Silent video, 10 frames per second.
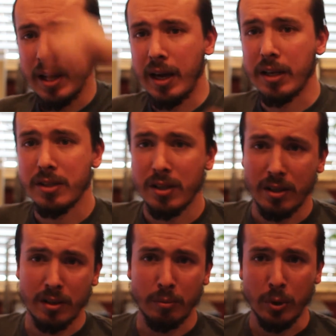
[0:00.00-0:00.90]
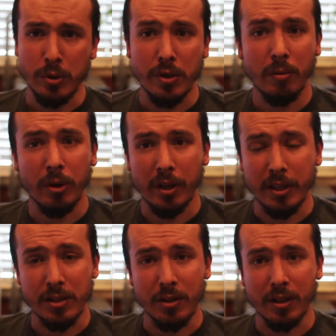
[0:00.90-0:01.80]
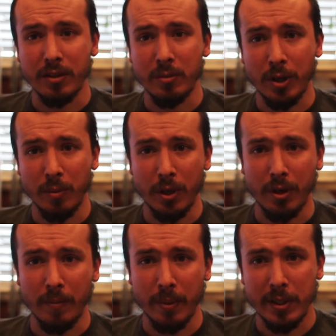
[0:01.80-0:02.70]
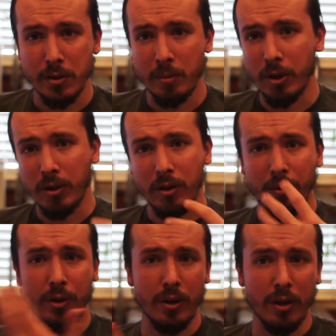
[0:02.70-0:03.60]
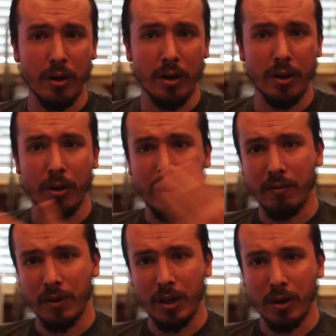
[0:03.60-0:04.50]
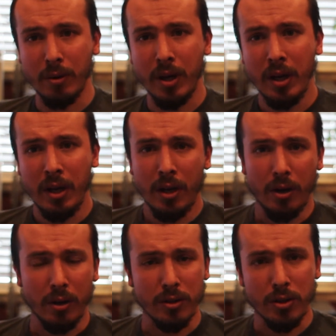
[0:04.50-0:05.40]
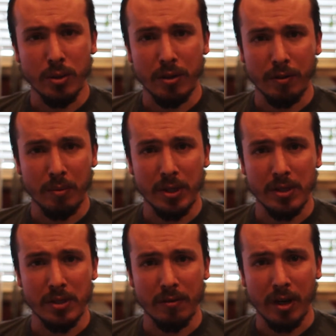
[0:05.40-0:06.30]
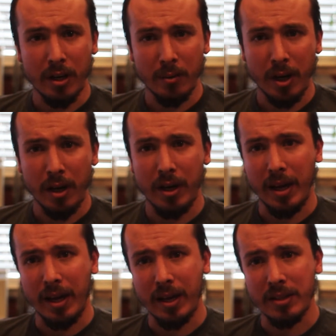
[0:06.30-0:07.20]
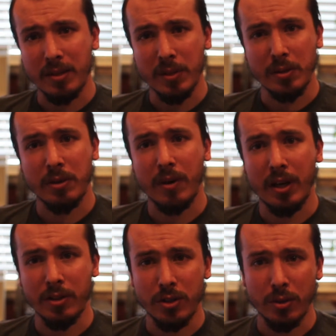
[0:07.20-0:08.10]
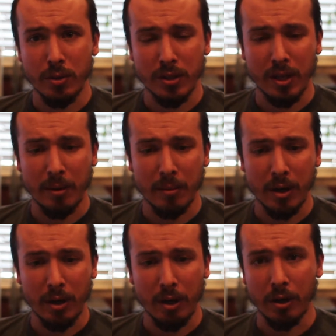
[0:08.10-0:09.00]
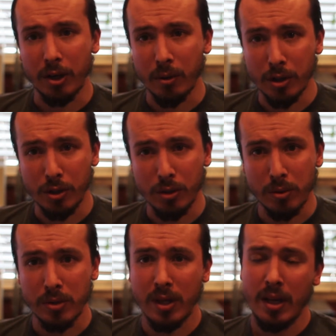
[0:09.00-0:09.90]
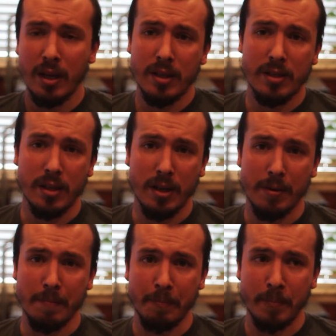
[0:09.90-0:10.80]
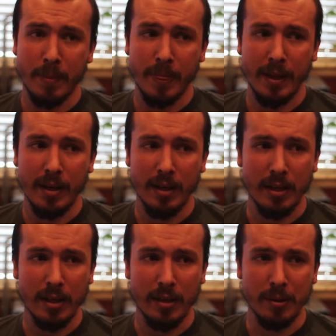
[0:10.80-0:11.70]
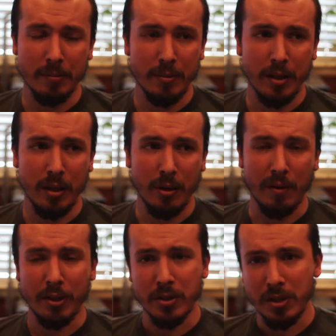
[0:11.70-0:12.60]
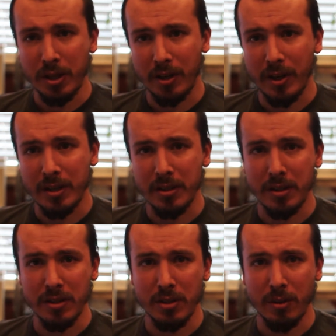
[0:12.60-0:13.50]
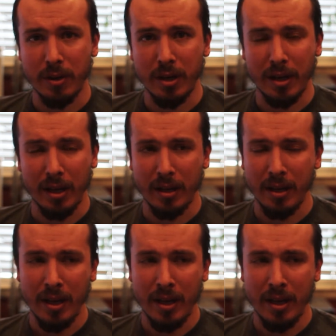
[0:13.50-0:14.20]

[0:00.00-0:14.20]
and it's a Blue Snowball, and it's connected to my computer. So I'm recording audio and video on 2 different pieces of hardware, and sometimes I run into some audio issues, some having to synchronize and so on, and